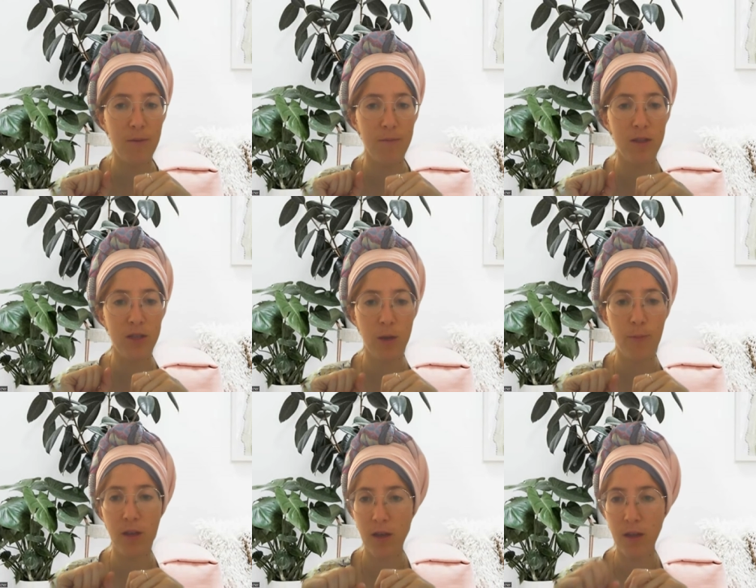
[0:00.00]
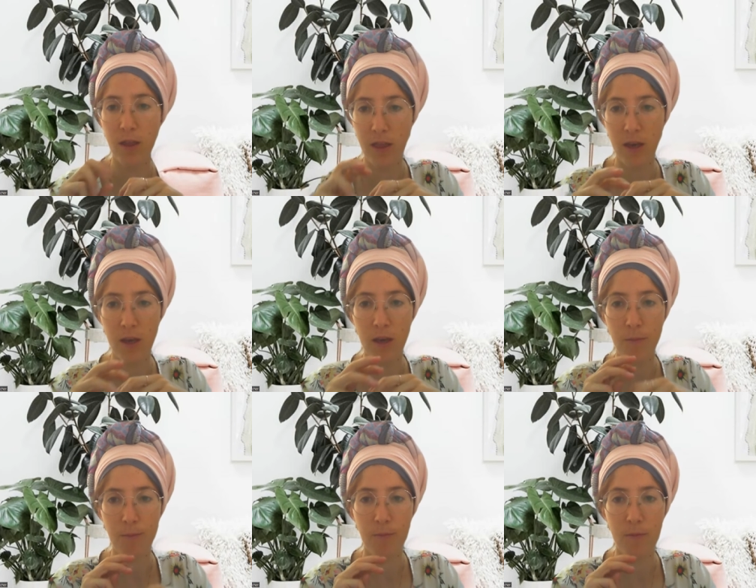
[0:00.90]
in chapter 3,
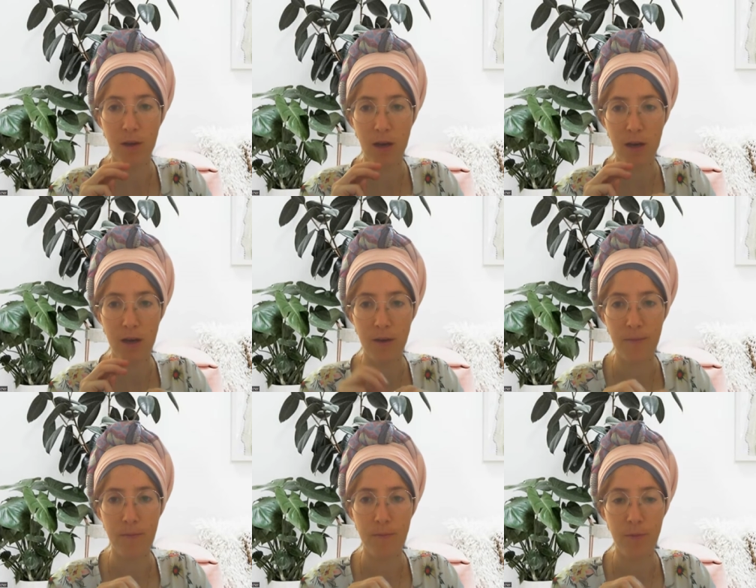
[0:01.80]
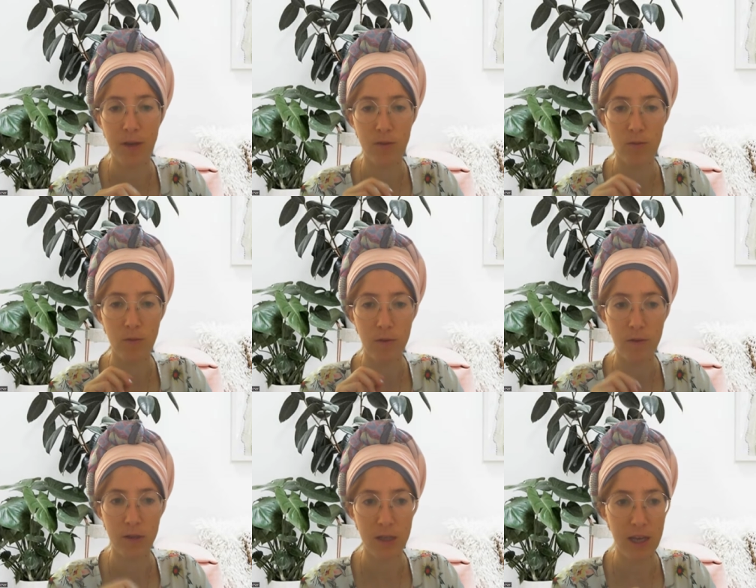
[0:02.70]
Pasuk
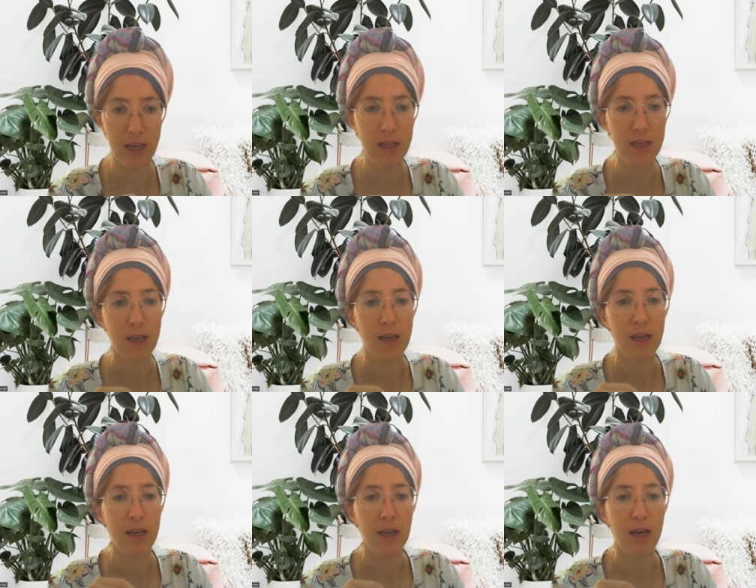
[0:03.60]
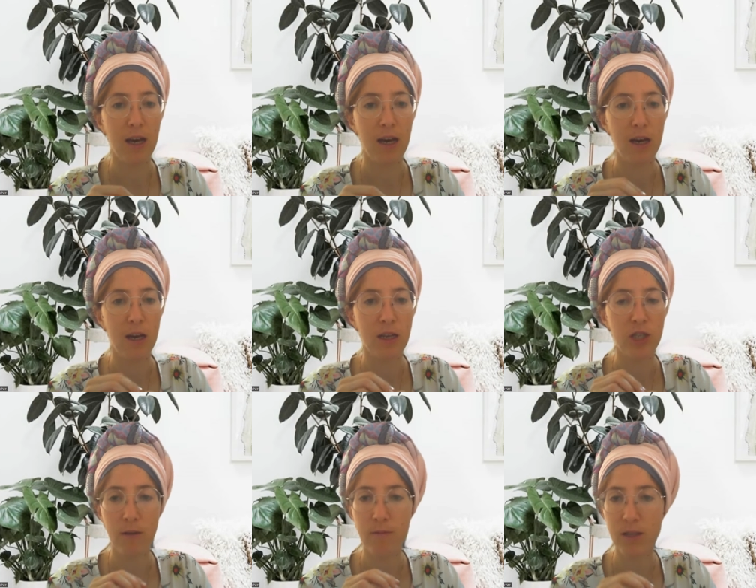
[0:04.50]
8,
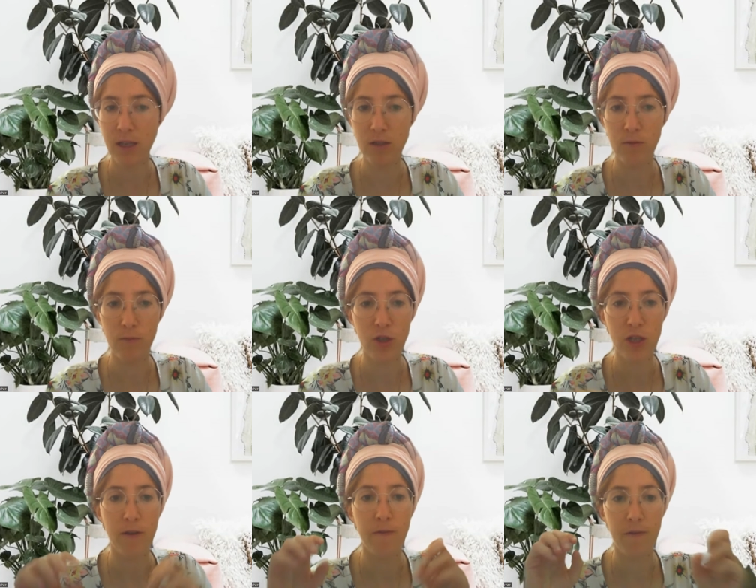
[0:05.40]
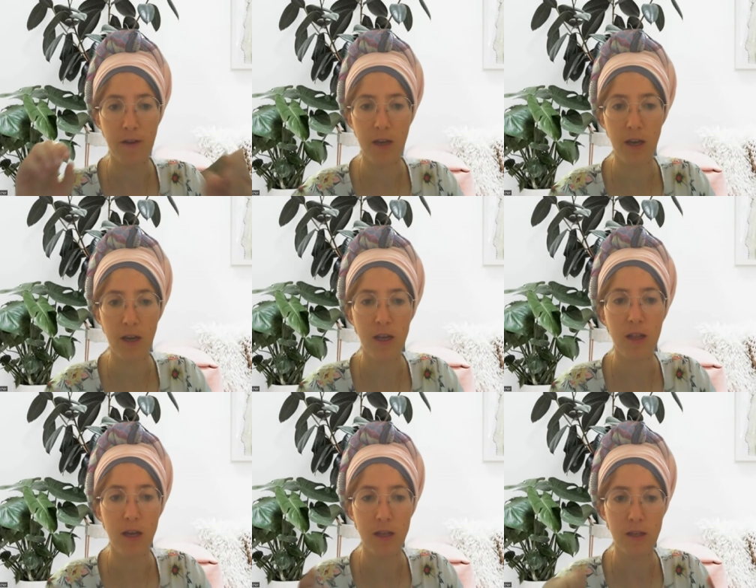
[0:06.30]
Hashem says to Moshe, Ve'ered
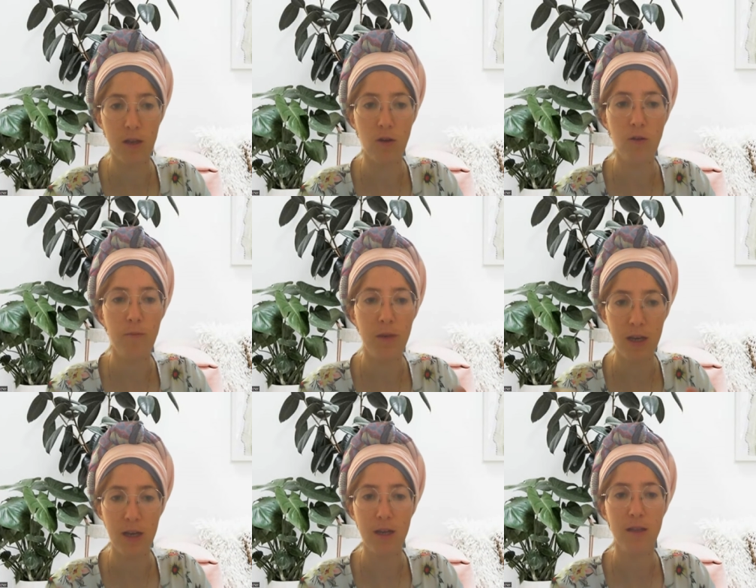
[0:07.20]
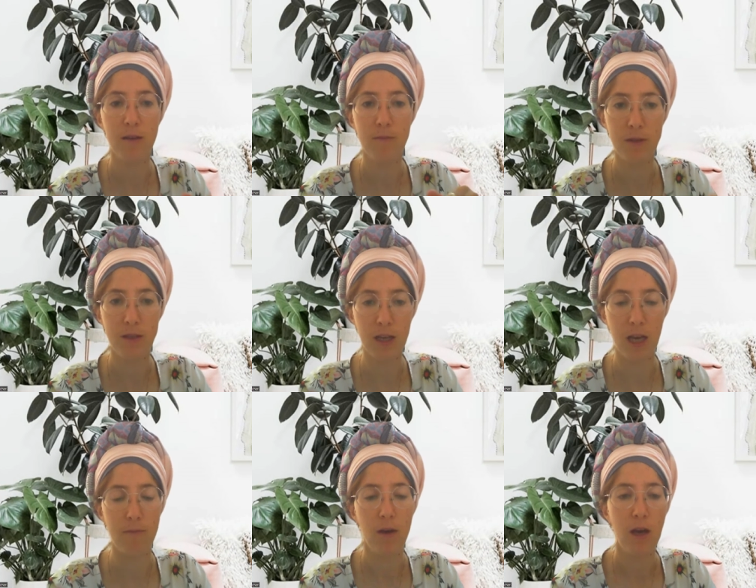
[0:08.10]
la'atzilo miyad
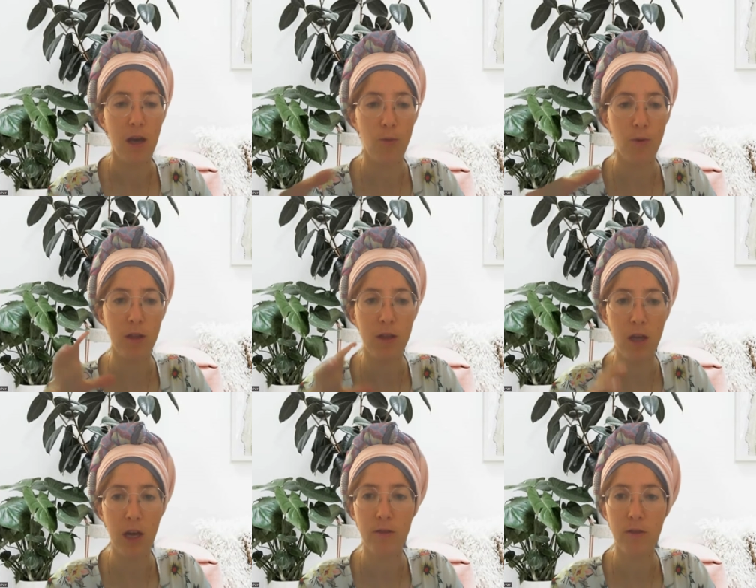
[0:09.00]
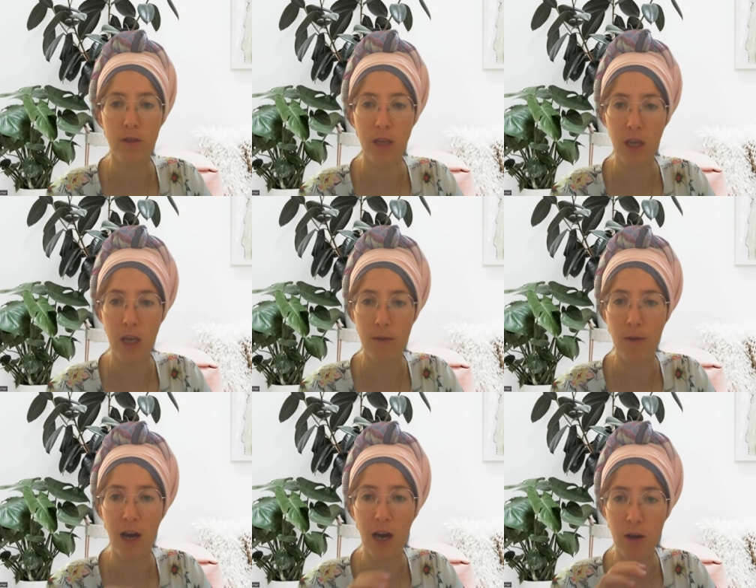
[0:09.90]
Mitzrayim. I went down to take him
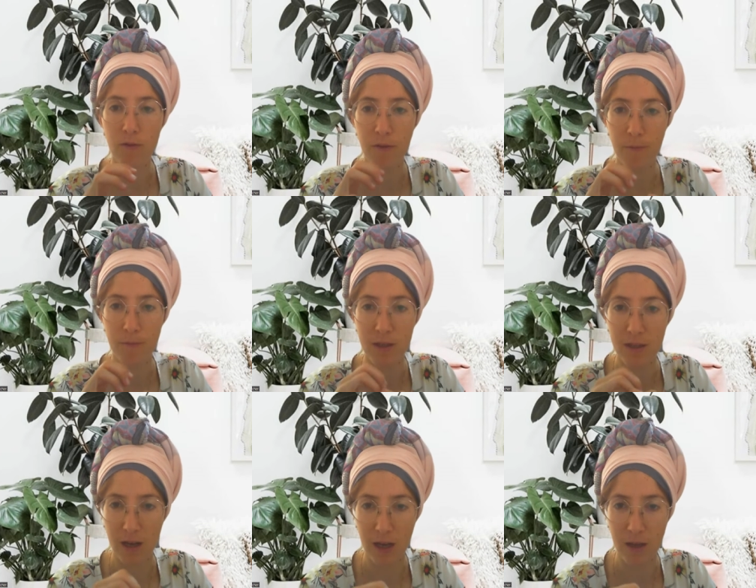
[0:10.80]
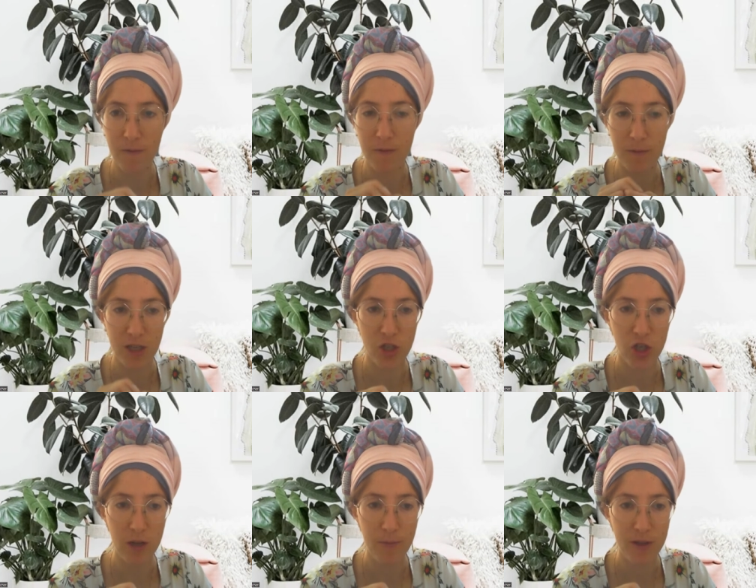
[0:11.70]
out from Mitzrayim, from
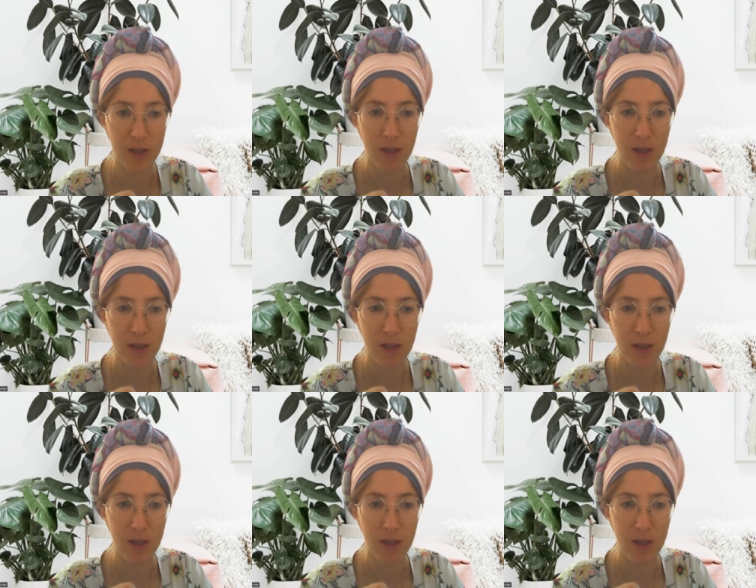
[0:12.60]
Egypt,